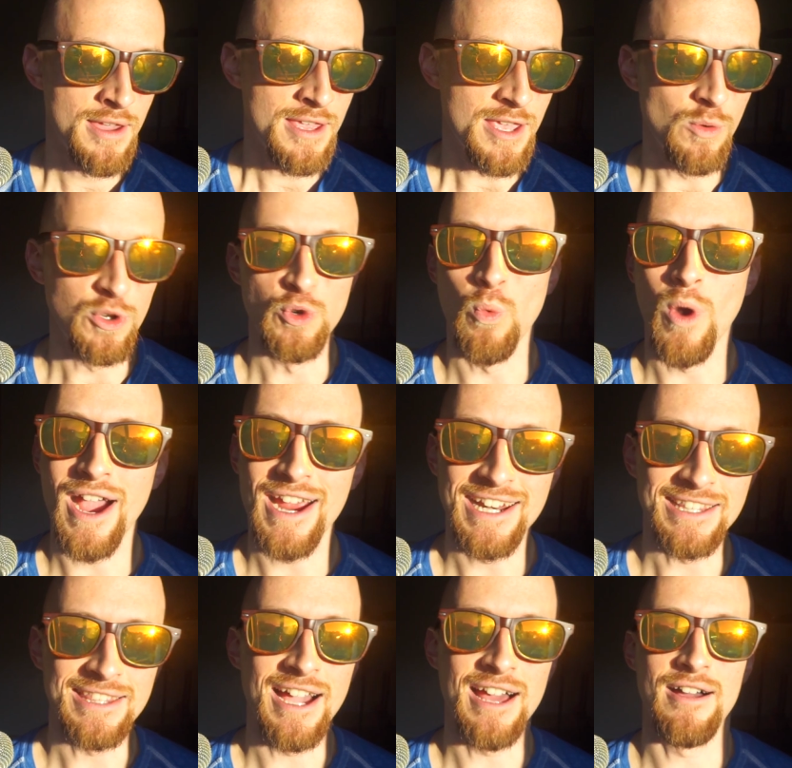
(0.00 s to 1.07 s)
He was
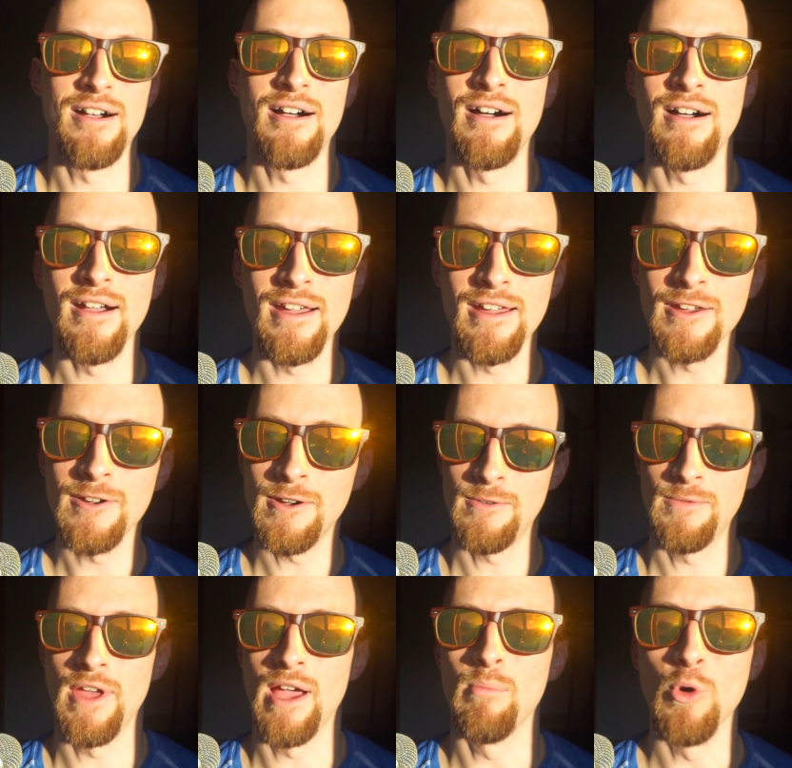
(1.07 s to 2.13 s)
riding that high,
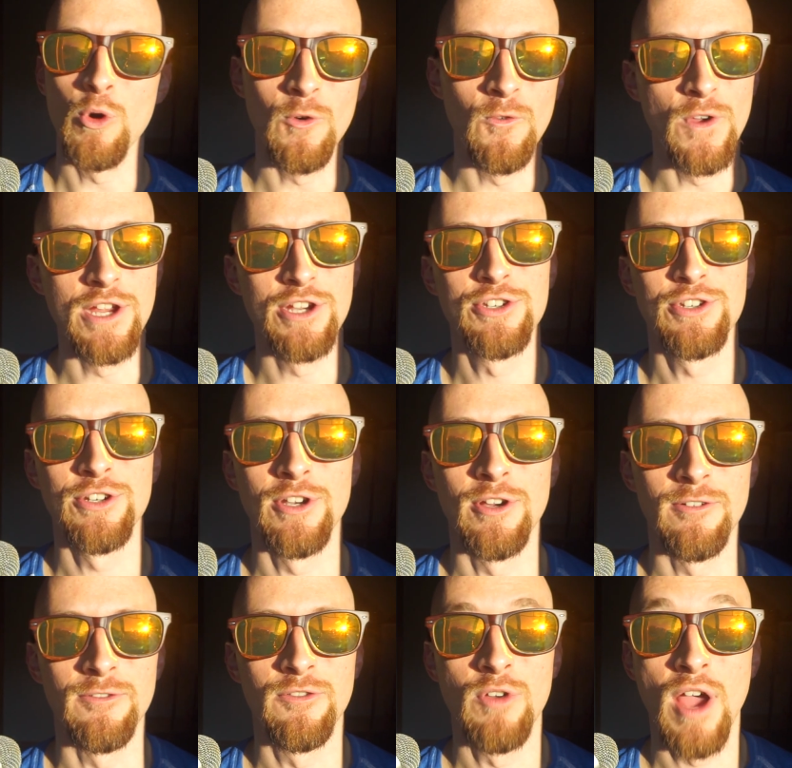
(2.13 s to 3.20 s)
that motivation
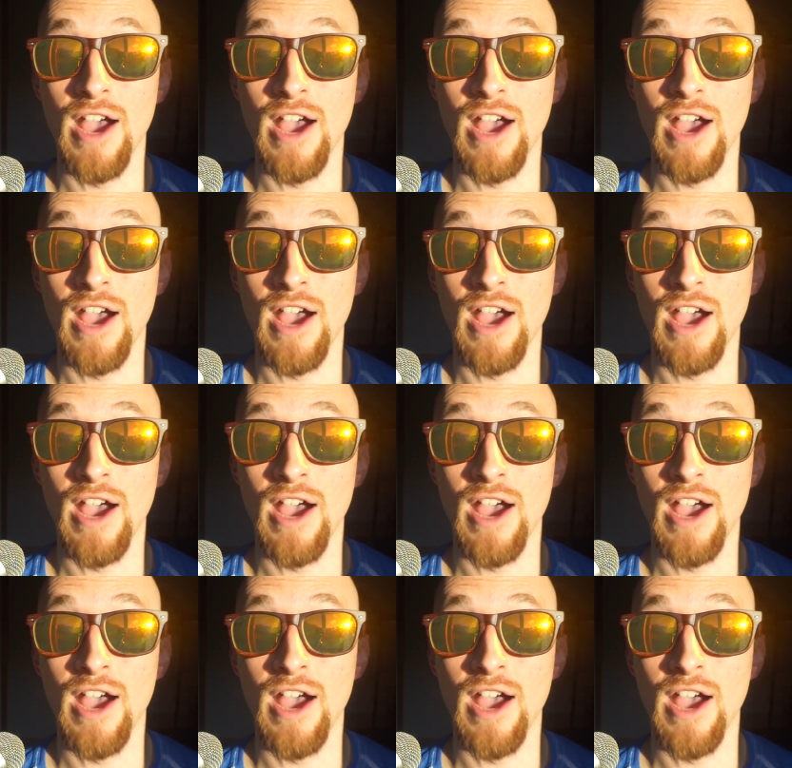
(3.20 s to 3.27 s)
of